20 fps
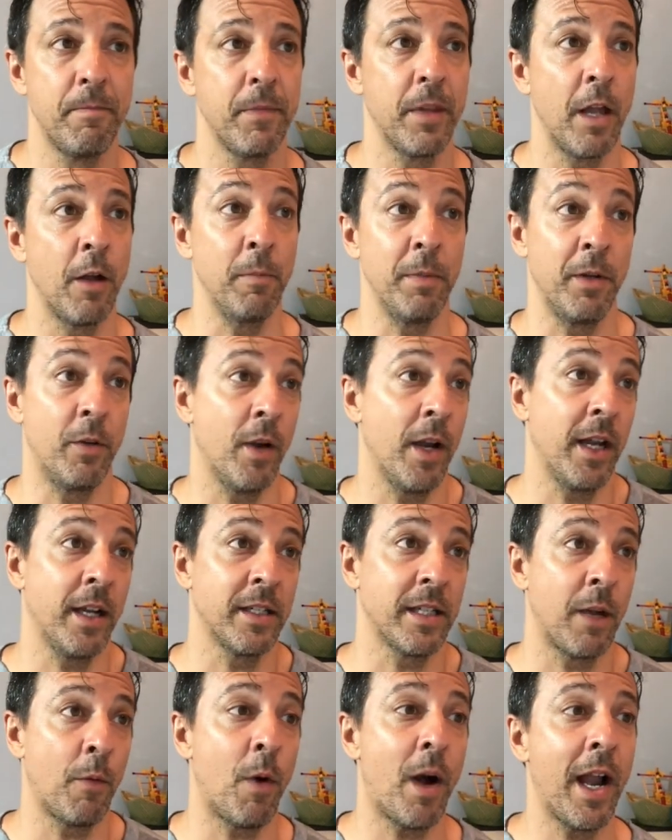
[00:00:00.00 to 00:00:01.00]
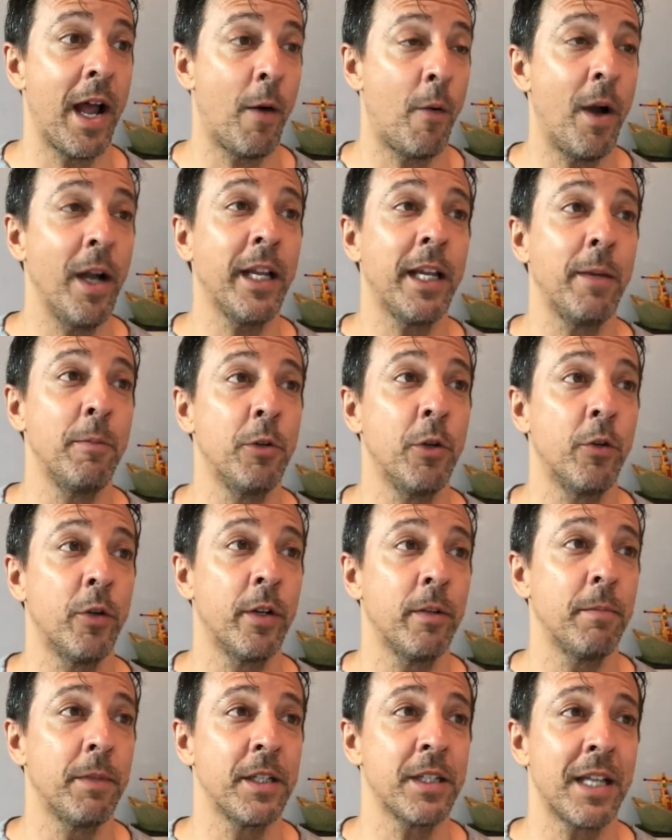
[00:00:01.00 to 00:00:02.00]
That'd be great because I want to keep doing
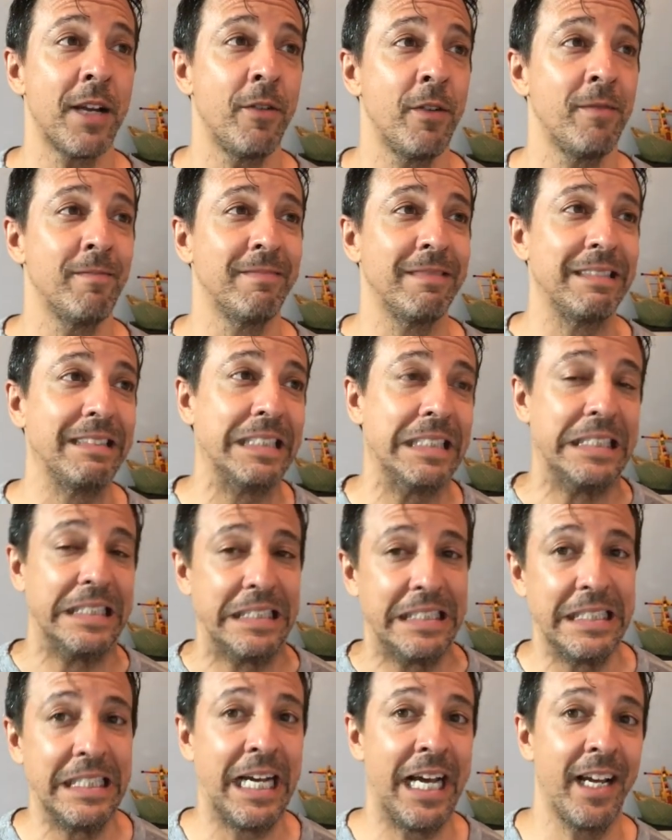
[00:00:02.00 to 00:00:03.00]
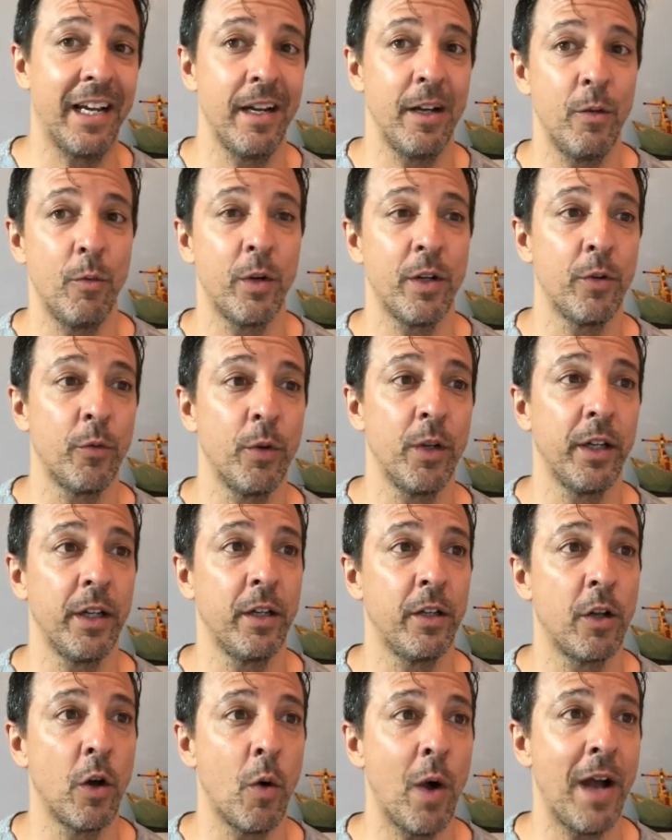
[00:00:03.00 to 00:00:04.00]
them. I just haven't had anyone to really
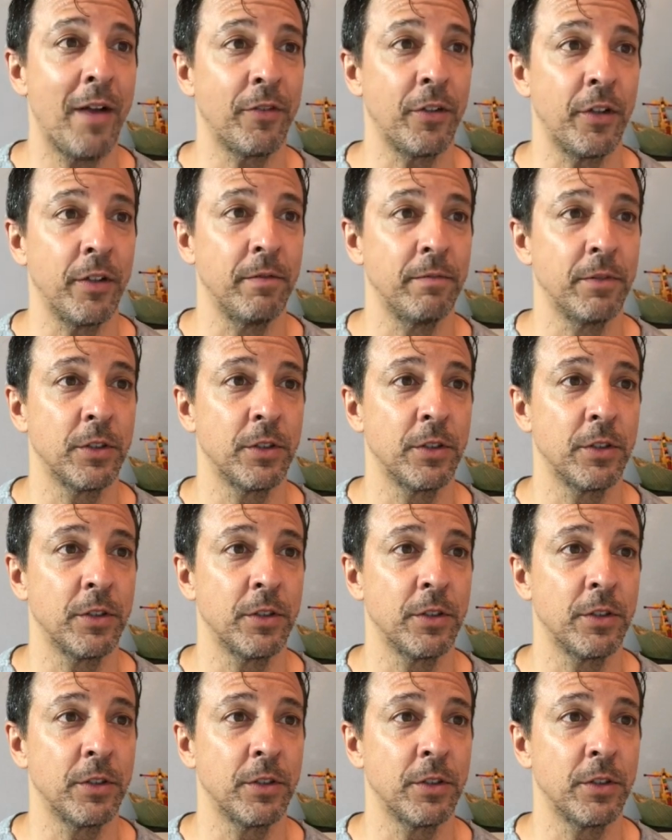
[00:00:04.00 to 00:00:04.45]
go after.